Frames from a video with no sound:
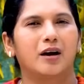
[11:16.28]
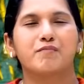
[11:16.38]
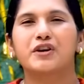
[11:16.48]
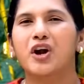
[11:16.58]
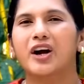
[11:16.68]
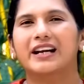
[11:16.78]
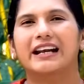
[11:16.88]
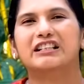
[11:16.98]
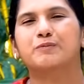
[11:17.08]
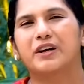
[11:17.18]
but not an
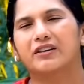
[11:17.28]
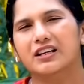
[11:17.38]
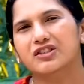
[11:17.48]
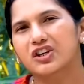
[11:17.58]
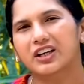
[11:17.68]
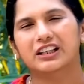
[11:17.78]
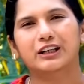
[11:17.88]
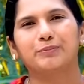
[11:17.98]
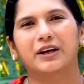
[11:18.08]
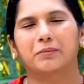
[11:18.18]
experience, not a
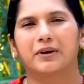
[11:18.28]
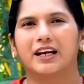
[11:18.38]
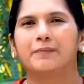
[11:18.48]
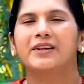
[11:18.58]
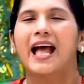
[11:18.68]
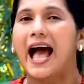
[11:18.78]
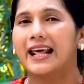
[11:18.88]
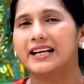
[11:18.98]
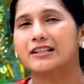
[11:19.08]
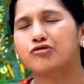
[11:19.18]
commitment.
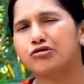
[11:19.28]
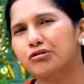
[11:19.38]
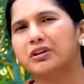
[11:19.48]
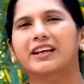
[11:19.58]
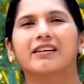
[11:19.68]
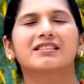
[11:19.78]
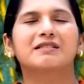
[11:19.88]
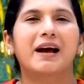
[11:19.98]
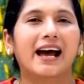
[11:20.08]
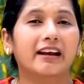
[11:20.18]
And it is through the
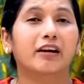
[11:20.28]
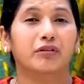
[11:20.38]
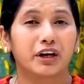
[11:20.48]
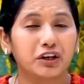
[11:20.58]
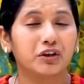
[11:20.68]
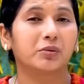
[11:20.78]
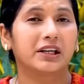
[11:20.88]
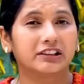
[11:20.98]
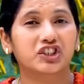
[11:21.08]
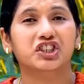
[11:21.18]
charismatic
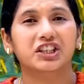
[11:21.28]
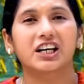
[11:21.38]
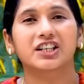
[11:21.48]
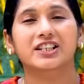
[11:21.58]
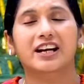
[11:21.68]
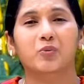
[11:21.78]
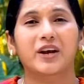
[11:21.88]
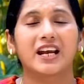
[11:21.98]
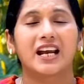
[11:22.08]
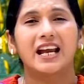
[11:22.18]
renewal in the church that
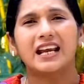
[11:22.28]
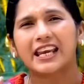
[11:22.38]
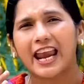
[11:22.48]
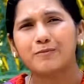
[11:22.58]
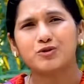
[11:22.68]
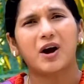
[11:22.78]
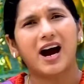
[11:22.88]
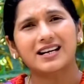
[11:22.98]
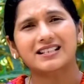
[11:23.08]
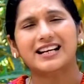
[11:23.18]
we came to
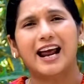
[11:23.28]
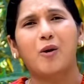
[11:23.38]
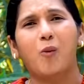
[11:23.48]
understand